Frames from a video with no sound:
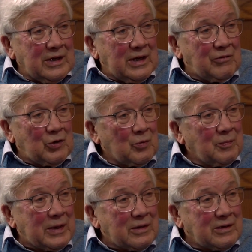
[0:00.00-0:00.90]
even though it
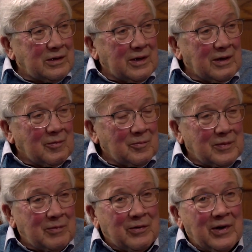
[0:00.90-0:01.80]
meant
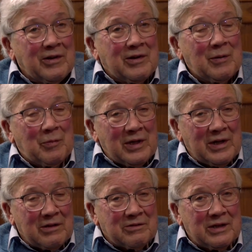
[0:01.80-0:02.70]
being very sleepy the
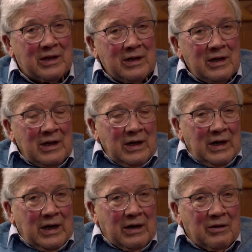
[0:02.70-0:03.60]
next day.
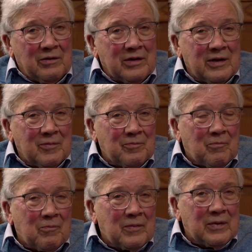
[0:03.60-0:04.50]
And
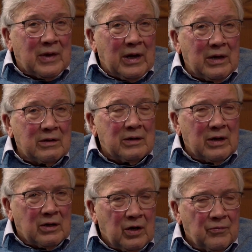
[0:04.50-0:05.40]

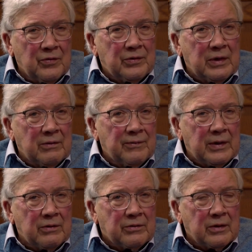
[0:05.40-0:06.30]
I covered the
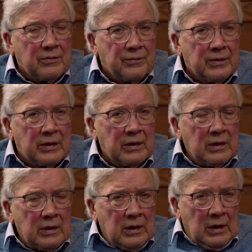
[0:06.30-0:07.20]
events of the
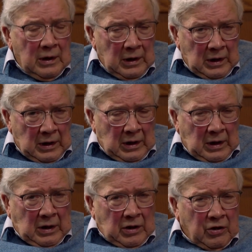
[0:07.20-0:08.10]

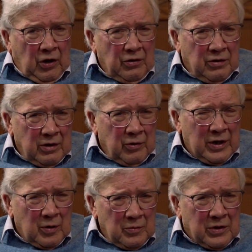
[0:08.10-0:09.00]
council
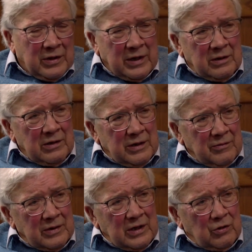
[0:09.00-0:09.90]
right up until
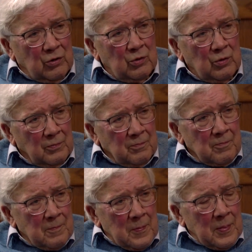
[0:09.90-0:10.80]
1972,
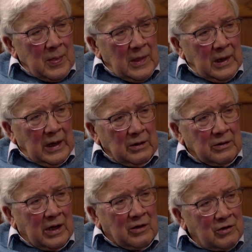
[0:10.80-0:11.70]

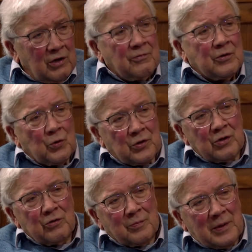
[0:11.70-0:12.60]
and loved going to
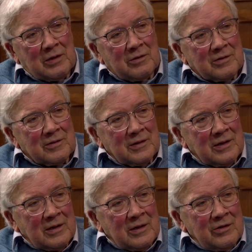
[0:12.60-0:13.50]
those meetings
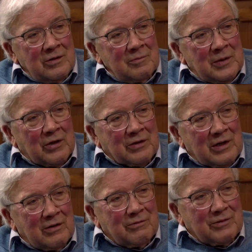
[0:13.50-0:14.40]
because
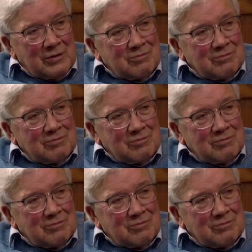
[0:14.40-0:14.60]
I loved.